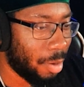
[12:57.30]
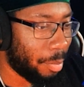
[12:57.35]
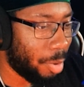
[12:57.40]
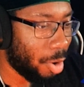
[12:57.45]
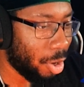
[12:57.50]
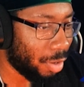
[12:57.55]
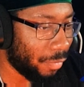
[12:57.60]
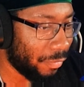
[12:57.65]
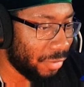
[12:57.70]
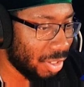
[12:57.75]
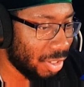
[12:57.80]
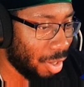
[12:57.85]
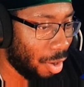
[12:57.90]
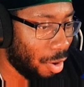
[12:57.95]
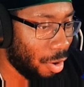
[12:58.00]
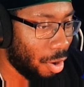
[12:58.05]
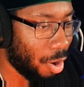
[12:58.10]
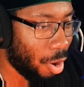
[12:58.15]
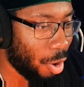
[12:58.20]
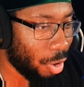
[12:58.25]
part of his
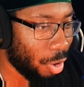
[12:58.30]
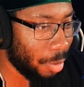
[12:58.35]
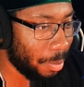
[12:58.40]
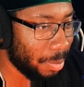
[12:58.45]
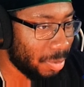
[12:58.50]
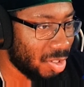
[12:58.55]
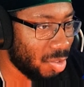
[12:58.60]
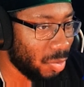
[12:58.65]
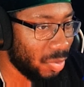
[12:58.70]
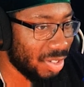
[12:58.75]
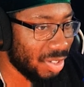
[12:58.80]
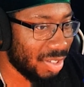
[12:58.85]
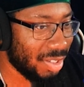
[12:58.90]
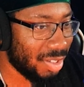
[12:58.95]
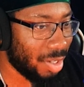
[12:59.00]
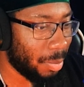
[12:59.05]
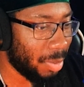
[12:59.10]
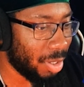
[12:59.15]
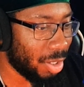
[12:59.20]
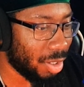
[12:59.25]
arm to his
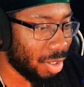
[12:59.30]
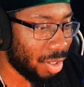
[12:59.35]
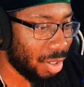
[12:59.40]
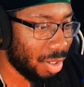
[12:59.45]
stomach